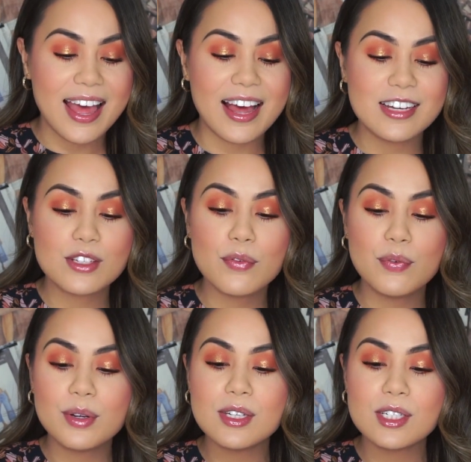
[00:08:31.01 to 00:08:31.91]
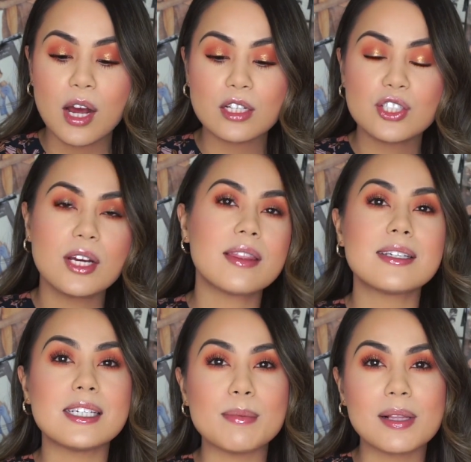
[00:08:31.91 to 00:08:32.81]
As for the Tatcha,
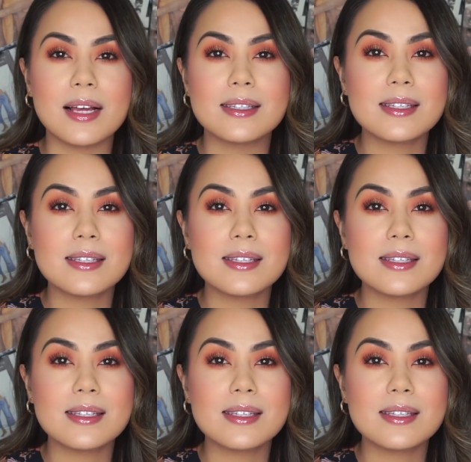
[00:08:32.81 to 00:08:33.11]
the Deep Cleanse,